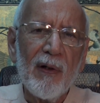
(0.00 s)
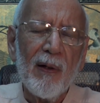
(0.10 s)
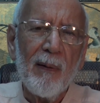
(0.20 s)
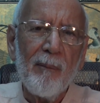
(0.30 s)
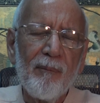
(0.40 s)

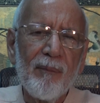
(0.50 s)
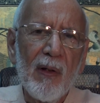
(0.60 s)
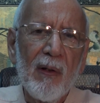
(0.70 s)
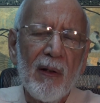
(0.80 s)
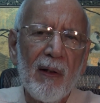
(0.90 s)

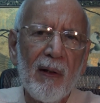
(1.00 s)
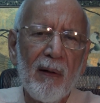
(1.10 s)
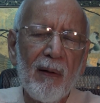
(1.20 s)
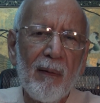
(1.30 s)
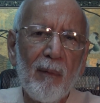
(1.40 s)

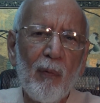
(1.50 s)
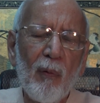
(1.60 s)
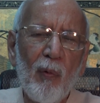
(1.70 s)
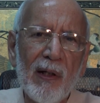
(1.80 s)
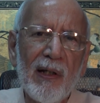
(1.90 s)

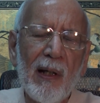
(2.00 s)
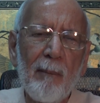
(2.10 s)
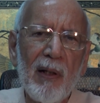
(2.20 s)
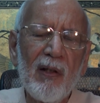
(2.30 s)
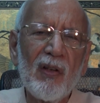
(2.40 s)
working
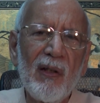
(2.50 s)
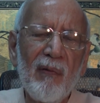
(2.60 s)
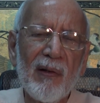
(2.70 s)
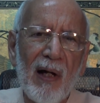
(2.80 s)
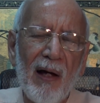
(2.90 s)
ability
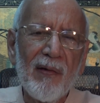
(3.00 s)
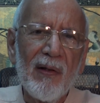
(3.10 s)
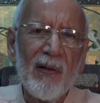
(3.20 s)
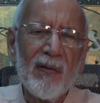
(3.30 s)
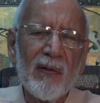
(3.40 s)
with
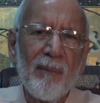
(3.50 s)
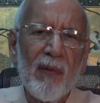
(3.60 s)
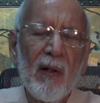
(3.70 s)
others,